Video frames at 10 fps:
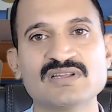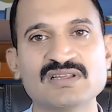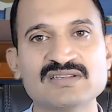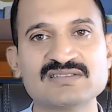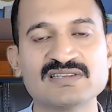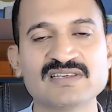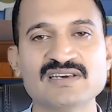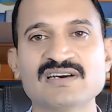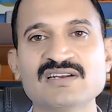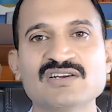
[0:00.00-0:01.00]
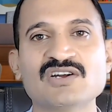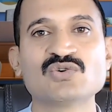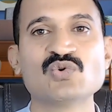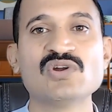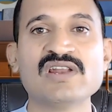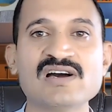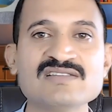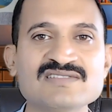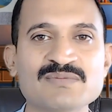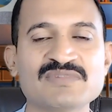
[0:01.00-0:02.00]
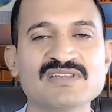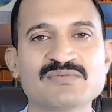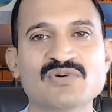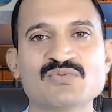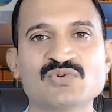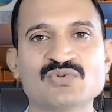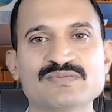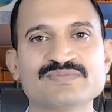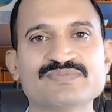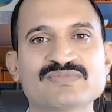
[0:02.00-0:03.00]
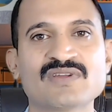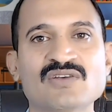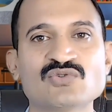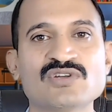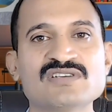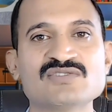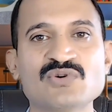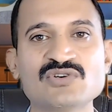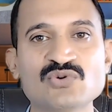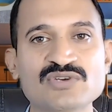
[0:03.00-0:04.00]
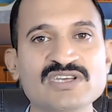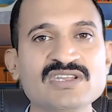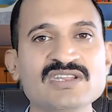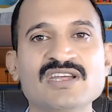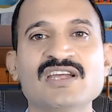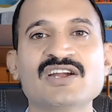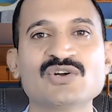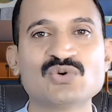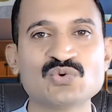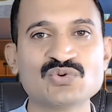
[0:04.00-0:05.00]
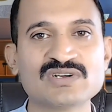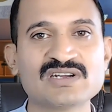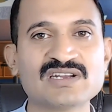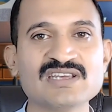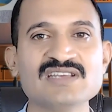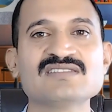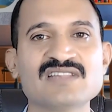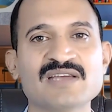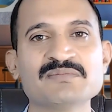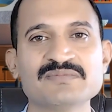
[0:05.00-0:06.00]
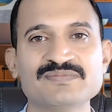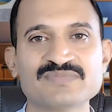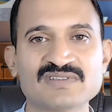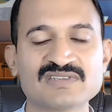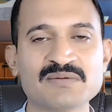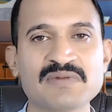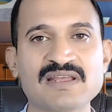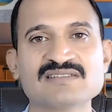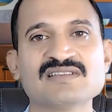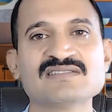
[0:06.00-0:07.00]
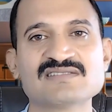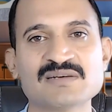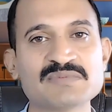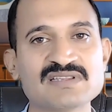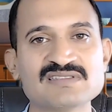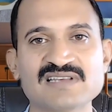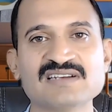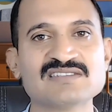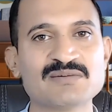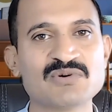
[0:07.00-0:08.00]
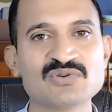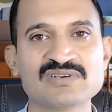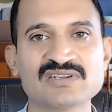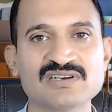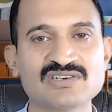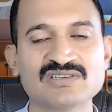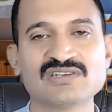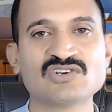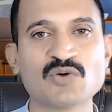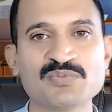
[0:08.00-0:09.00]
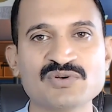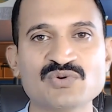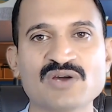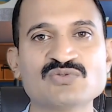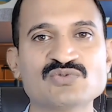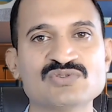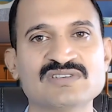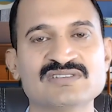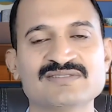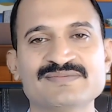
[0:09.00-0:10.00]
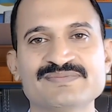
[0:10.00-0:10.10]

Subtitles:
is here to learn something from you. So it's your duty to teach them some lessons, some insights about the topic you have chosen.